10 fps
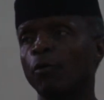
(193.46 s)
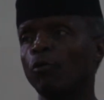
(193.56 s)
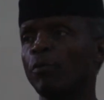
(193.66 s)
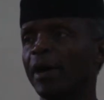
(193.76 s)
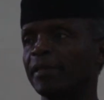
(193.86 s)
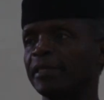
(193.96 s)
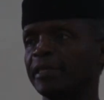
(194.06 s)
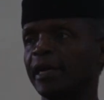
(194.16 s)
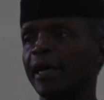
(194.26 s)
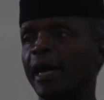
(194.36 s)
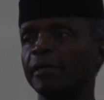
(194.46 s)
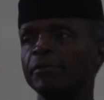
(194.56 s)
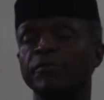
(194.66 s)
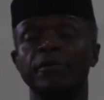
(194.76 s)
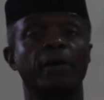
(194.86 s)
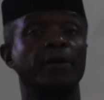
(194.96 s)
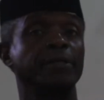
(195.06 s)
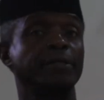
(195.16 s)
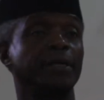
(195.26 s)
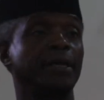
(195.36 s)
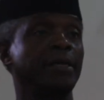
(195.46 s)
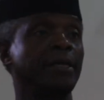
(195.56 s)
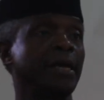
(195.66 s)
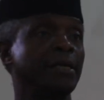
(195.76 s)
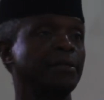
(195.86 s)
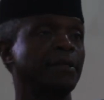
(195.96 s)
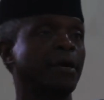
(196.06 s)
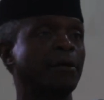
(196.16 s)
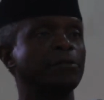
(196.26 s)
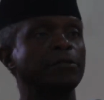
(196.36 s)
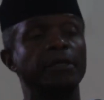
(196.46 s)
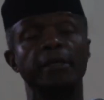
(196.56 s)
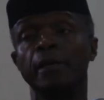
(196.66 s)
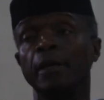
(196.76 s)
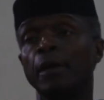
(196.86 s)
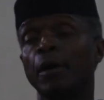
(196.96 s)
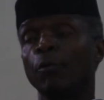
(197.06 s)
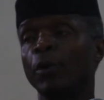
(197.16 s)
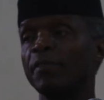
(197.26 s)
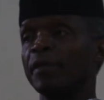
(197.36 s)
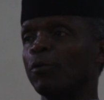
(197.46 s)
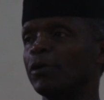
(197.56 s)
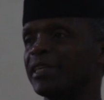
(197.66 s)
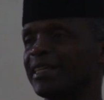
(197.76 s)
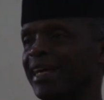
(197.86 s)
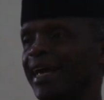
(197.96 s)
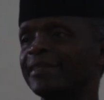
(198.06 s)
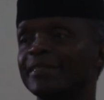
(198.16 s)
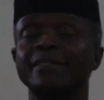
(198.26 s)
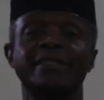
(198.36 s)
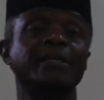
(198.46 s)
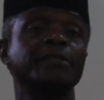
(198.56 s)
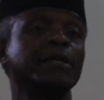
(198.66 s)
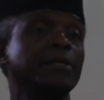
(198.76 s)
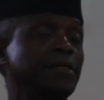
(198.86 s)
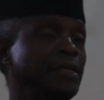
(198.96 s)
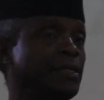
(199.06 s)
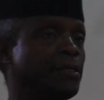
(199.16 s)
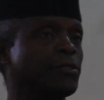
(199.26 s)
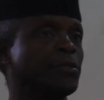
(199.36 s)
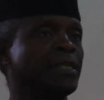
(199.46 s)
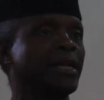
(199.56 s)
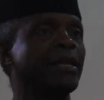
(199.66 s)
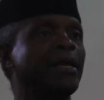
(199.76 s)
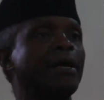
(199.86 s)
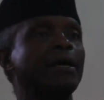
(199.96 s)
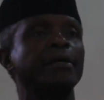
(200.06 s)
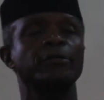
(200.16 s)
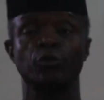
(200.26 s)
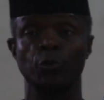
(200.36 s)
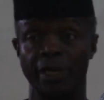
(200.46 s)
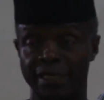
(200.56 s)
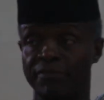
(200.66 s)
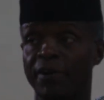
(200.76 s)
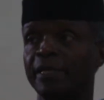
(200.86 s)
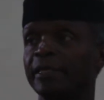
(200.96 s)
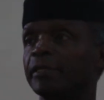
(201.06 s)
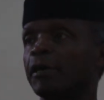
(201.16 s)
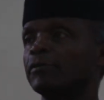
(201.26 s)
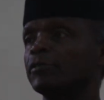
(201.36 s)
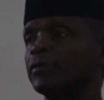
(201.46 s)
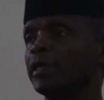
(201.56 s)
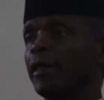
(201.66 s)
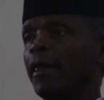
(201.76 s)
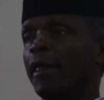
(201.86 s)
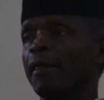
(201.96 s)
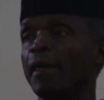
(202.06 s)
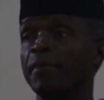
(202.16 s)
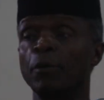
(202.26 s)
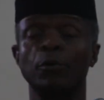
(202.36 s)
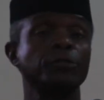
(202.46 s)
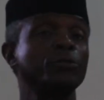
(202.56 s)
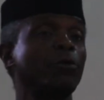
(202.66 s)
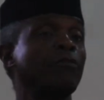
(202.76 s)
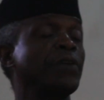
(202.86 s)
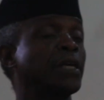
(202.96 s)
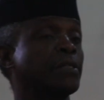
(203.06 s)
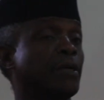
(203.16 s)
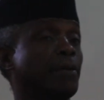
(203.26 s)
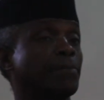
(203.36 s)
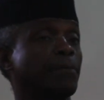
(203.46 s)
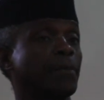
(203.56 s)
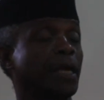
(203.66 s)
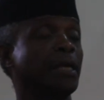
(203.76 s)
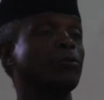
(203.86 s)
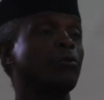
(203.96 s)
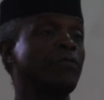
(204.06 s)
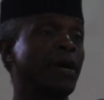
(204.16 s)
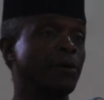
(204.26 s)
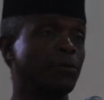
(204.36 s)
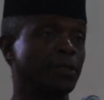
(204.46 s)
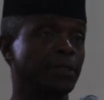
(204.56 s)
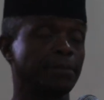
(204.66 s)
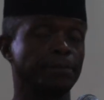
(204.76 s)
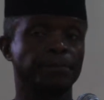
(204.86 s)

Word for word: who by the sheer hand of God led the country when there was an existential need to declare to a divided country that there was no victor and no vanquished.